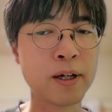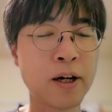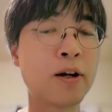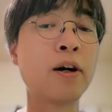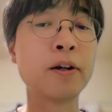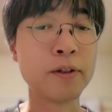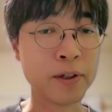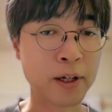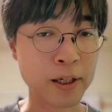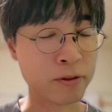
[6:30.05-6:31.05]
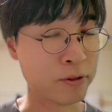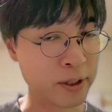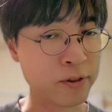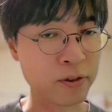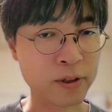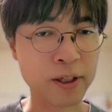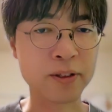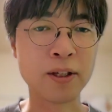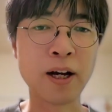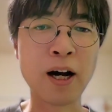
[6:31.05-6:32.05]
her idea at this
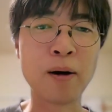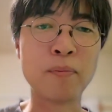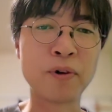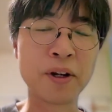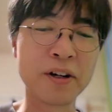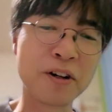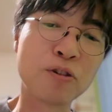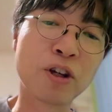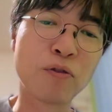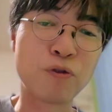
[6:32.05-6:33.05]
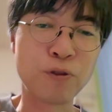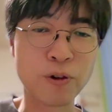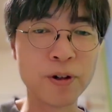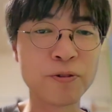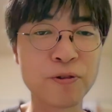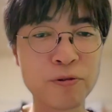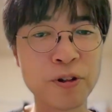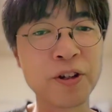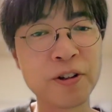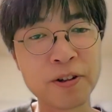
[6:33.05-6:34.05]
stage. I'm really looking forward to
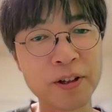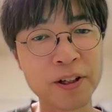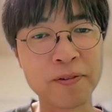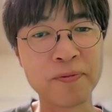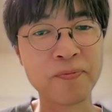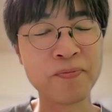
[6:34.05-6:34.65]
hearing